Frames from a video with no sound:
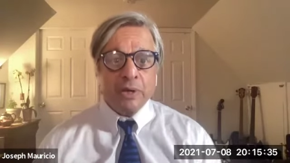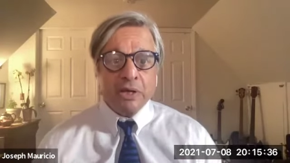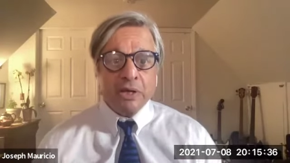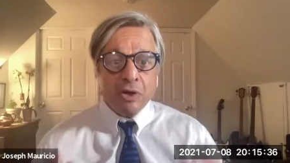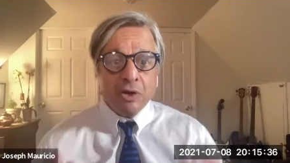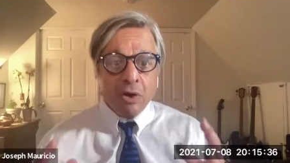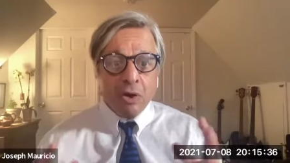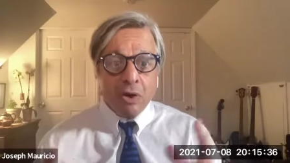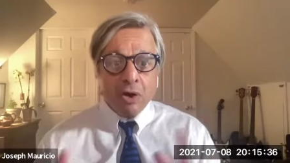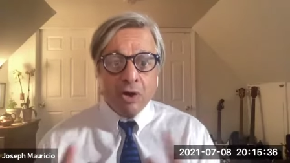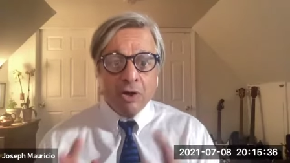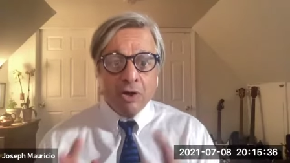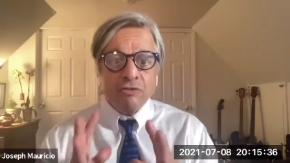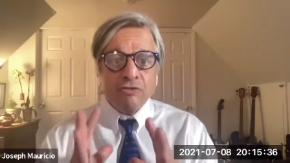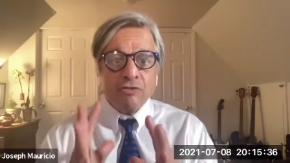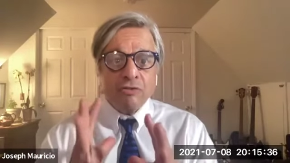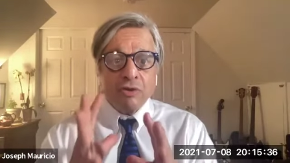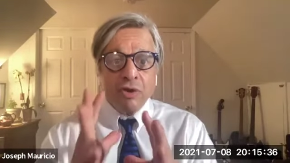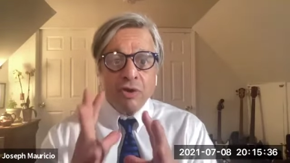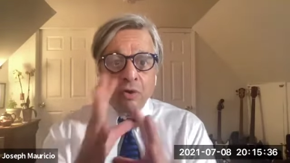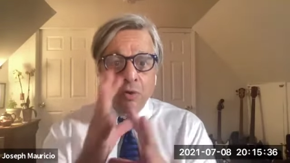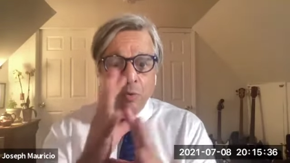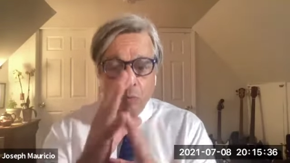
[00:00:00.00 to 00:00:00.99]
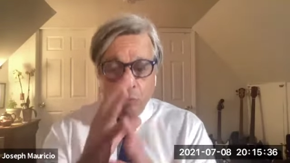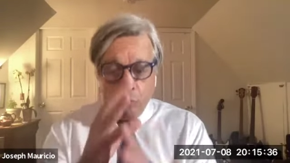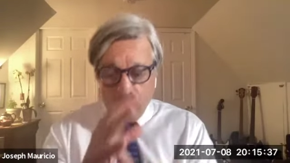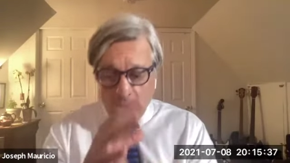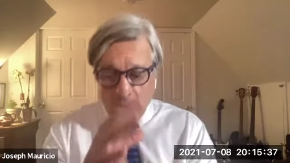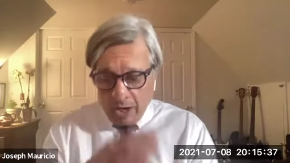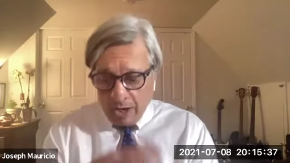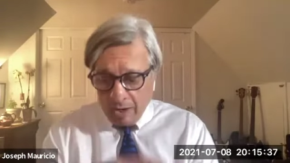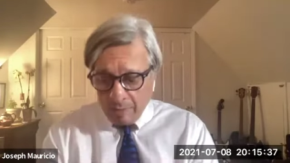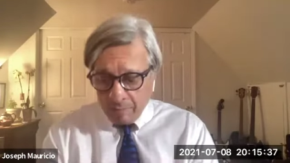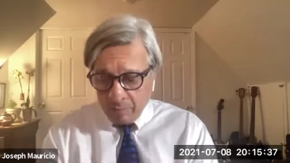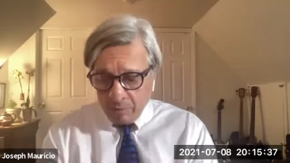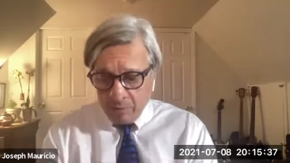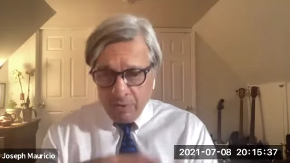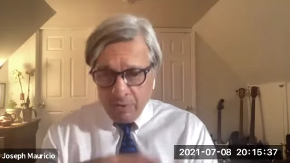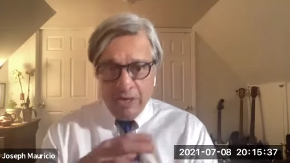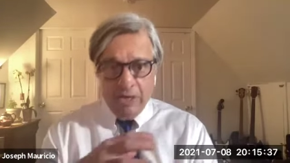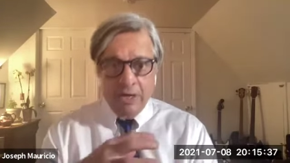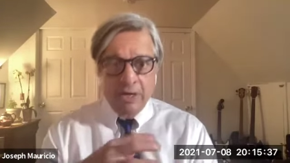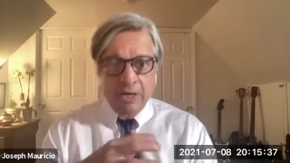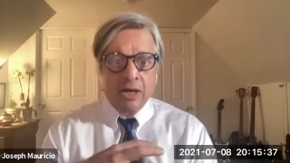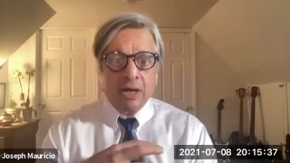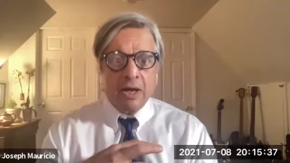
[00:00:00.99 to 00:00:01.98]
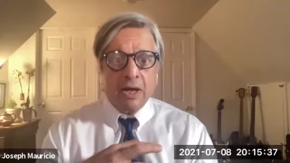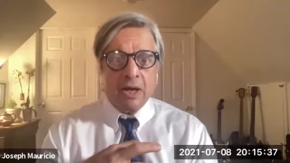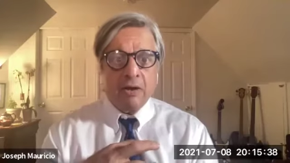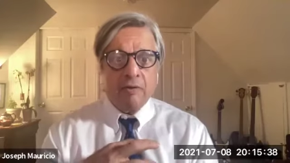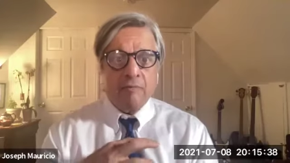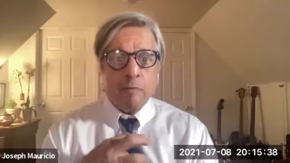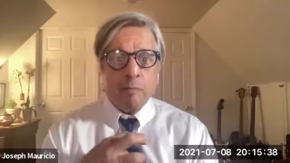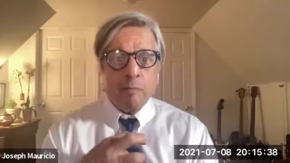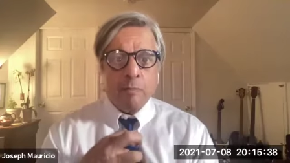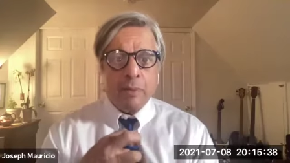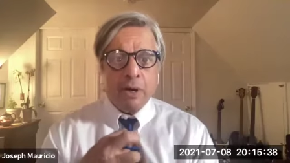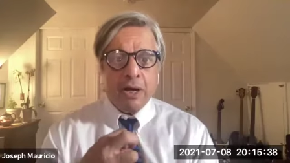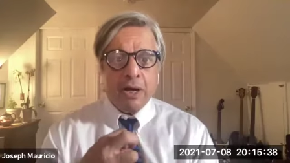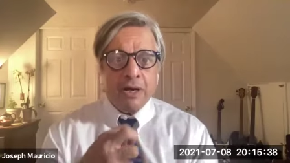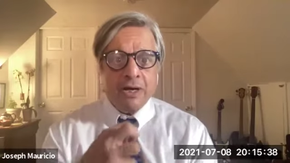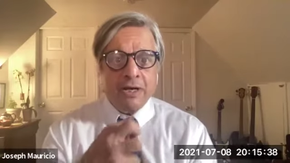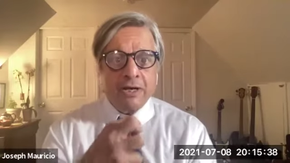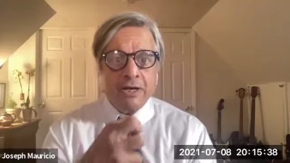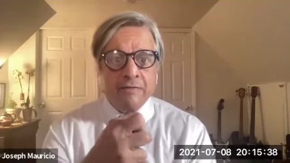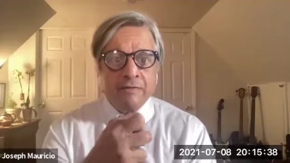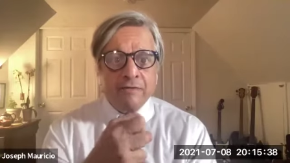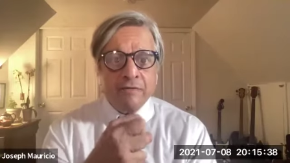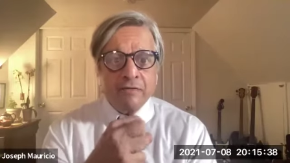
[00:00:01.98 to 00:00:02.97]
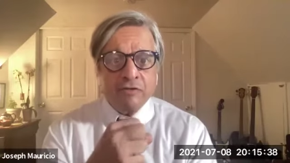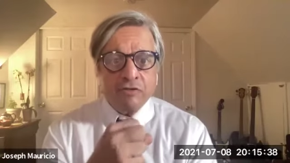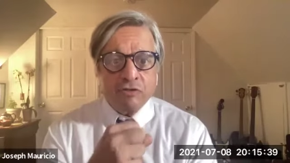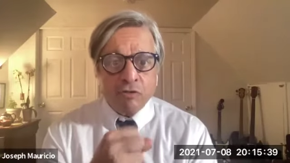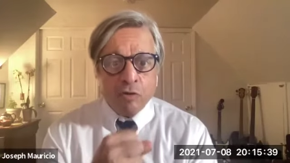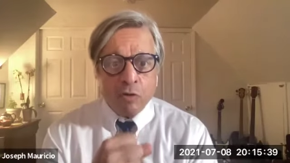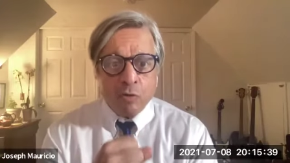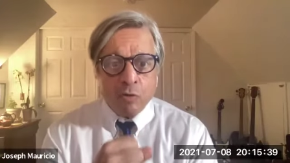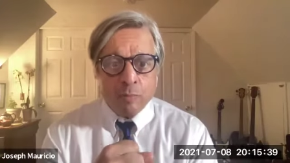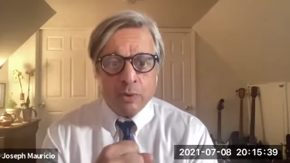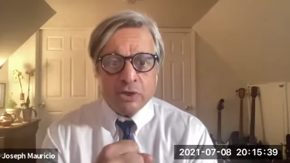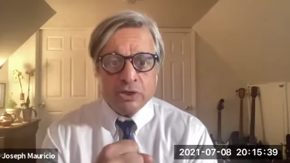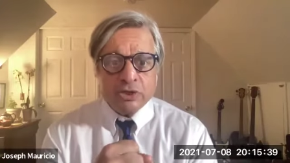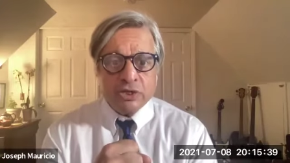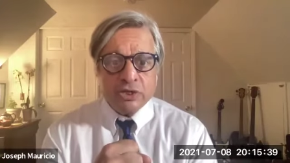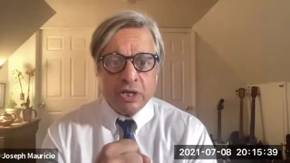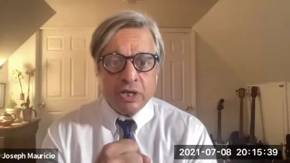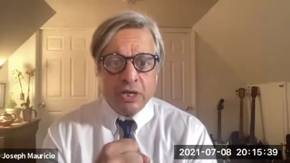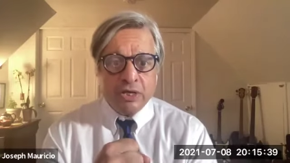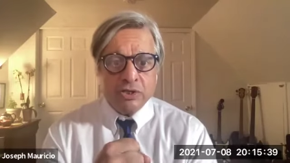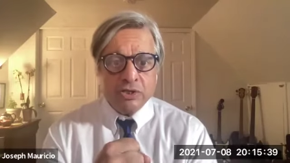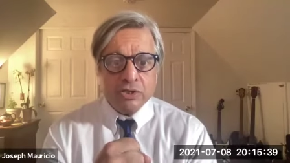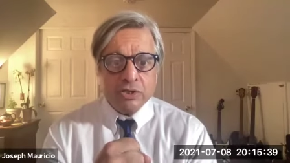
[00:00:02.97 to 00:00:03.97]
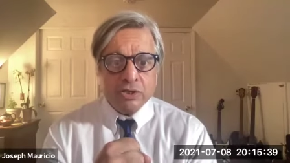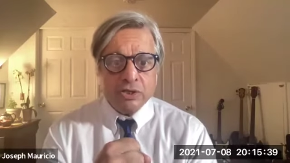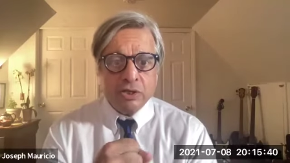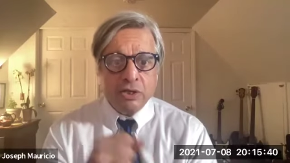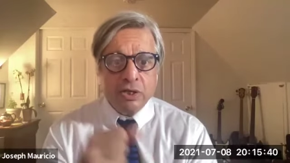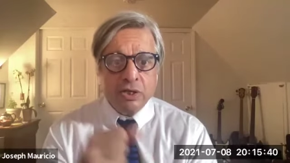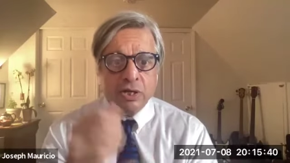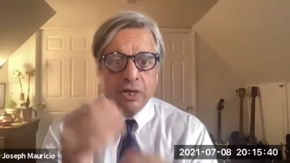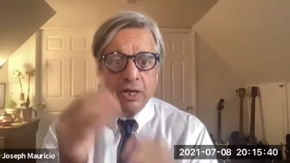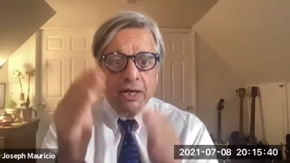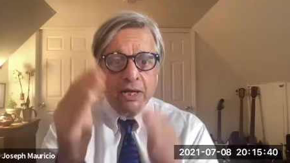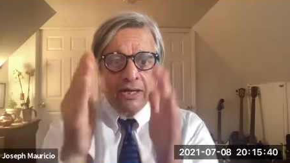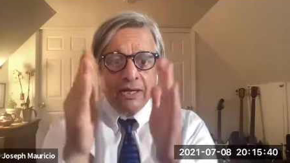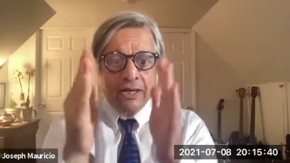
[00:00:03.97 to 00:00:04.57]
Because we're operating out of a body of so much tension,